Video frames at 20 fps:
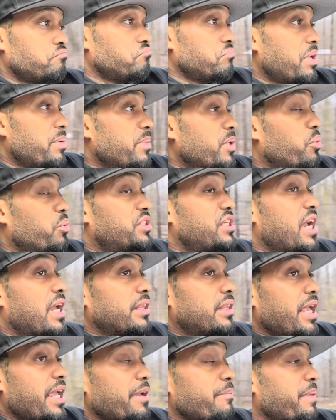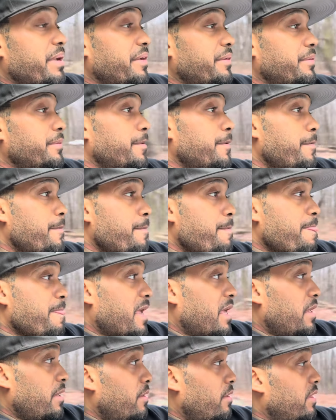Let me know what y'all think,
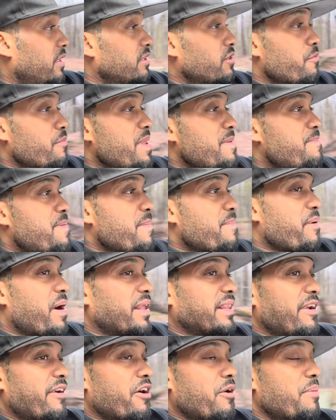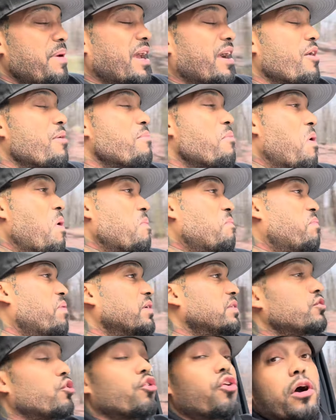man. Another gonna be people out there gonna be like, come on,
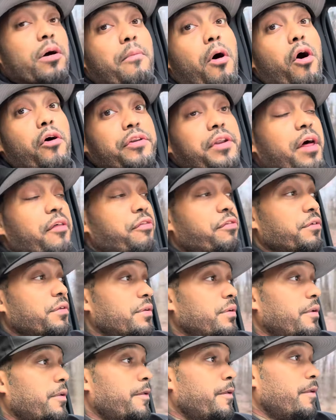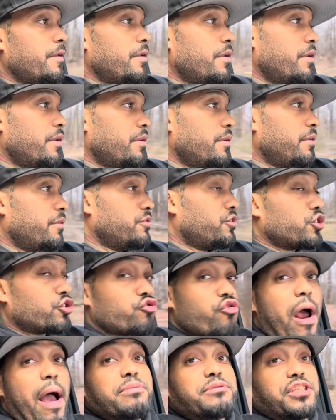punk, no, come on, nothing.
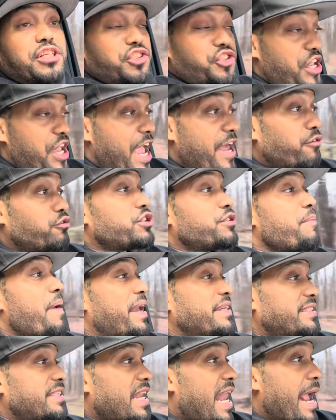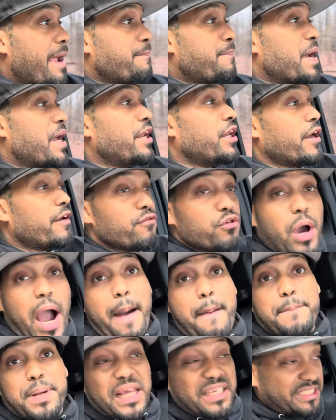Subscribe to the channel, smash the like button. Love you,
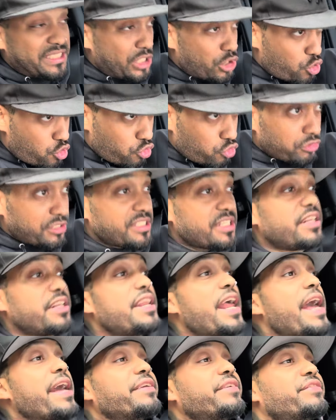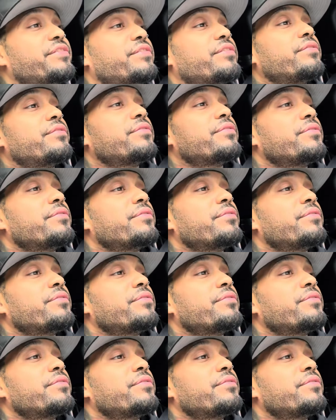God bless, and on to the next.